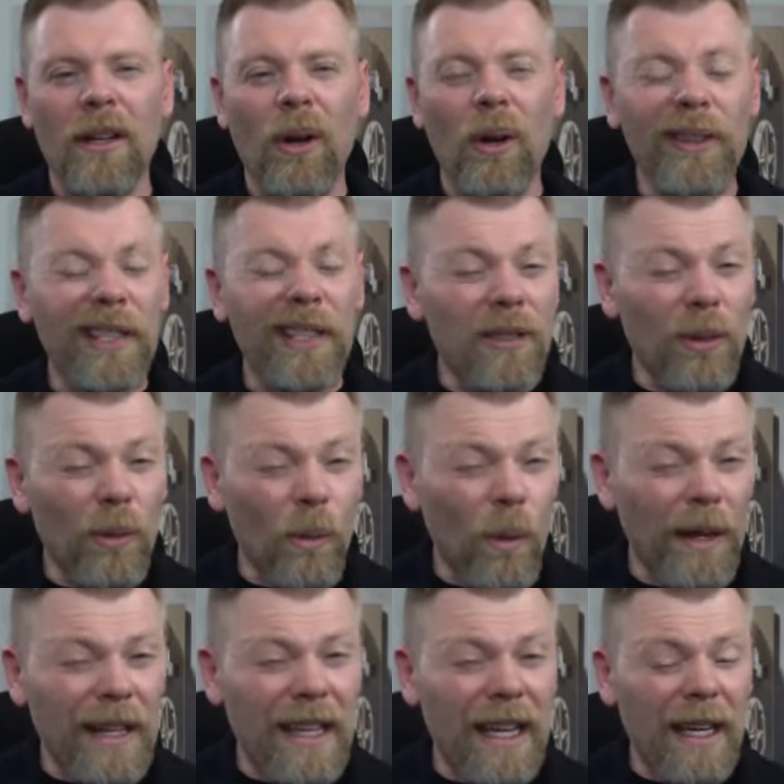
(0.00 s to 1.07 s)
Only
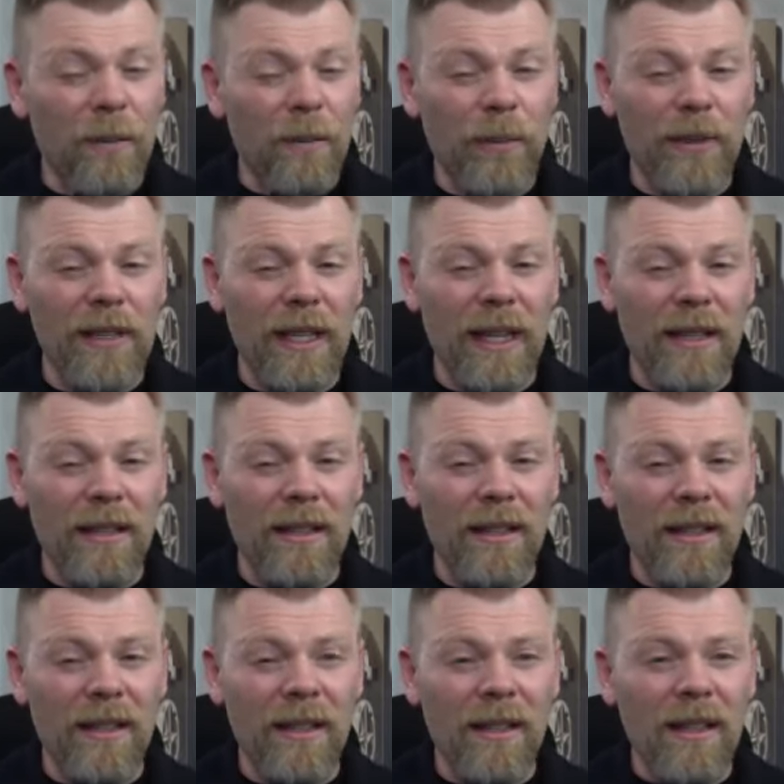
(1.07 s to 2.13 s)
28%.
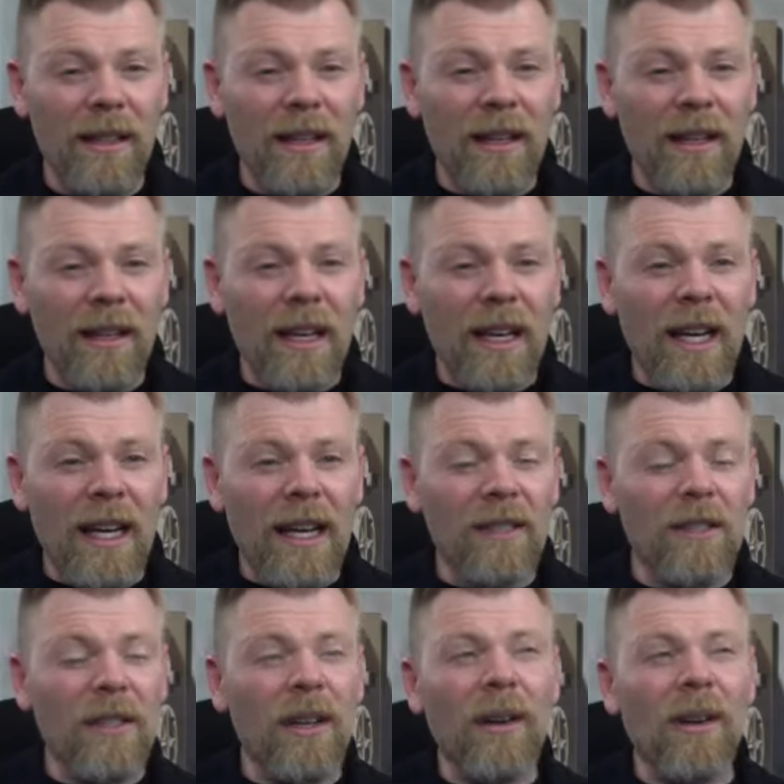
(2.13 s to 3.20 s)

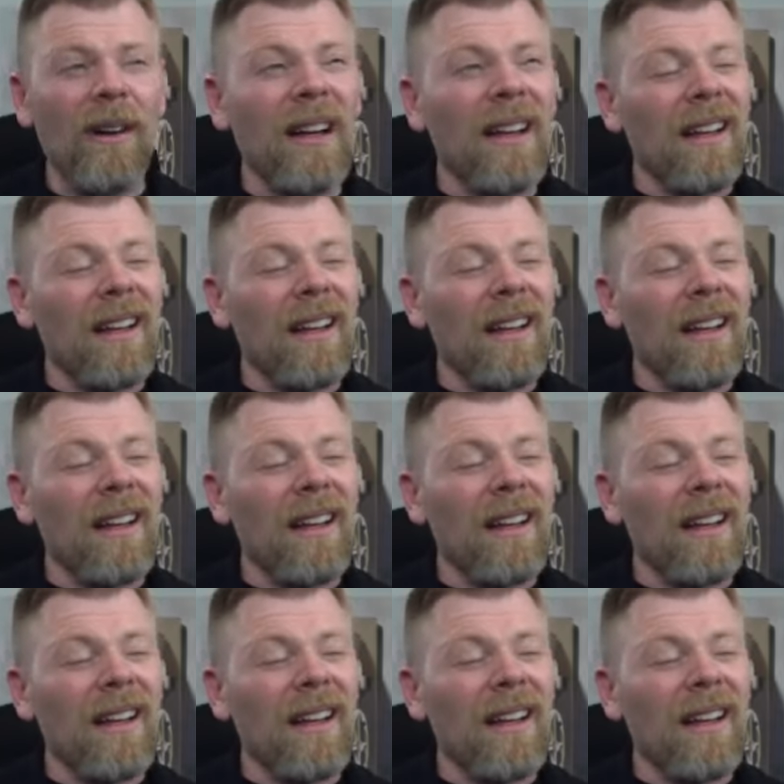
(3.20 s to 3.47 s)
And so